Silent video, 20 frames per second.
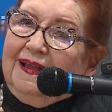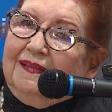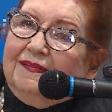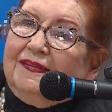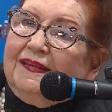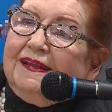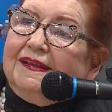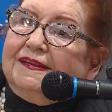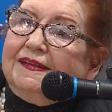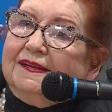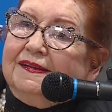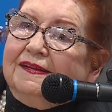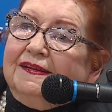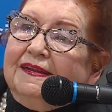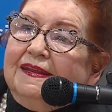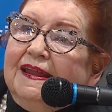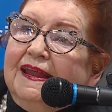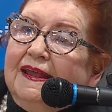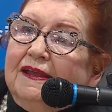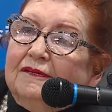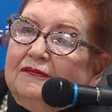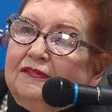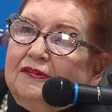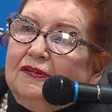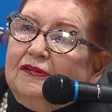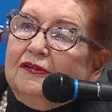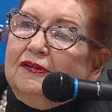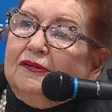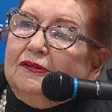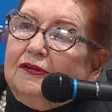They can
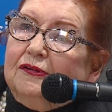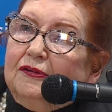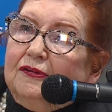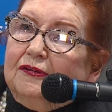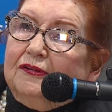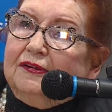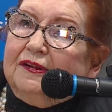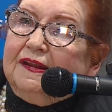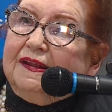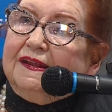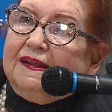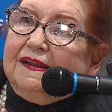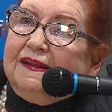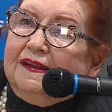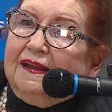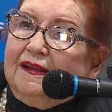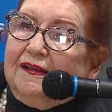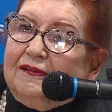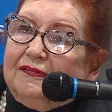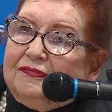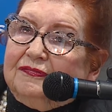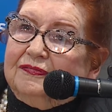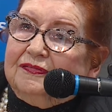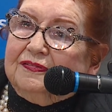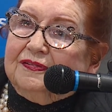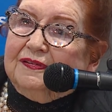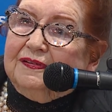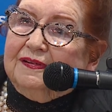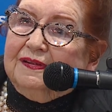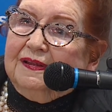never learn enough.
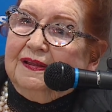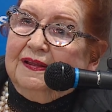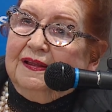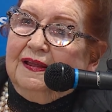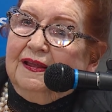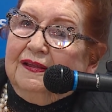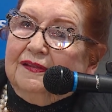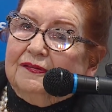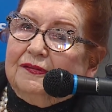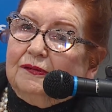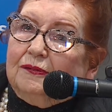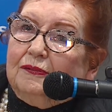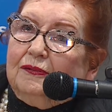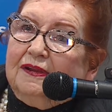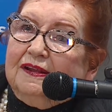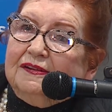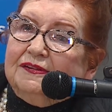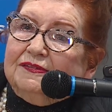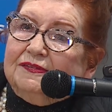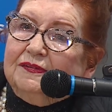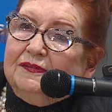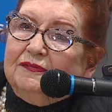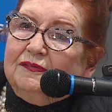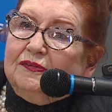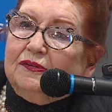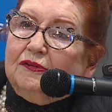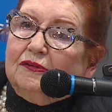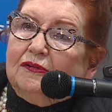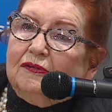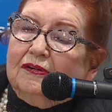The rest of
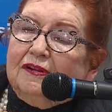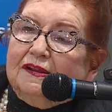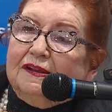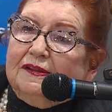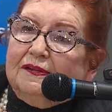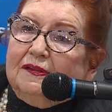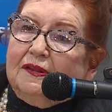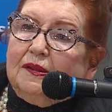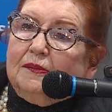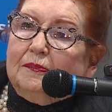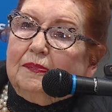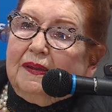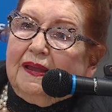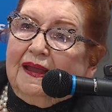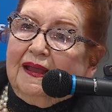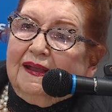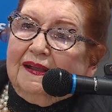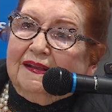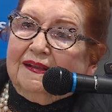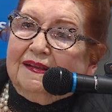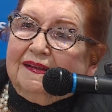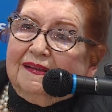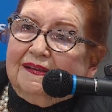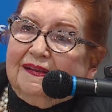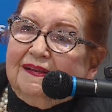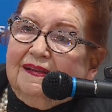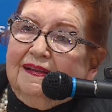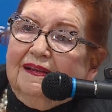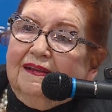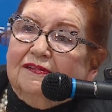you are in the back,
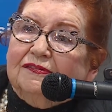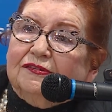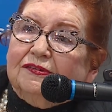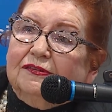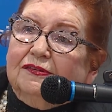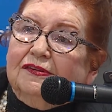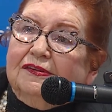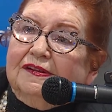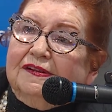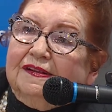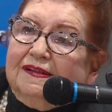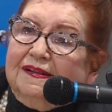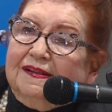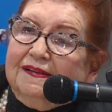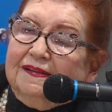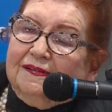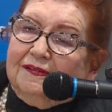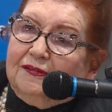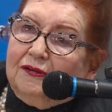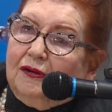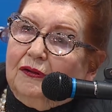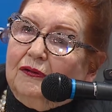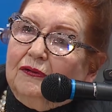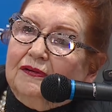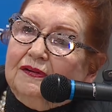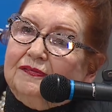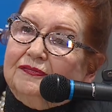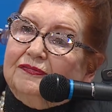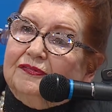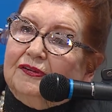so you can go
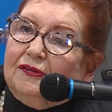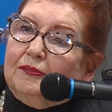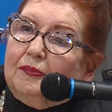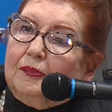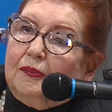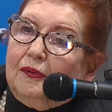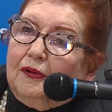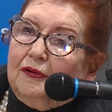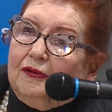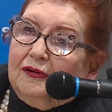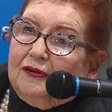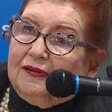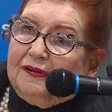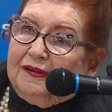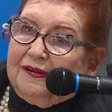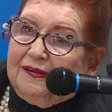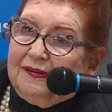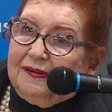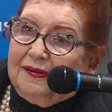if you're bored.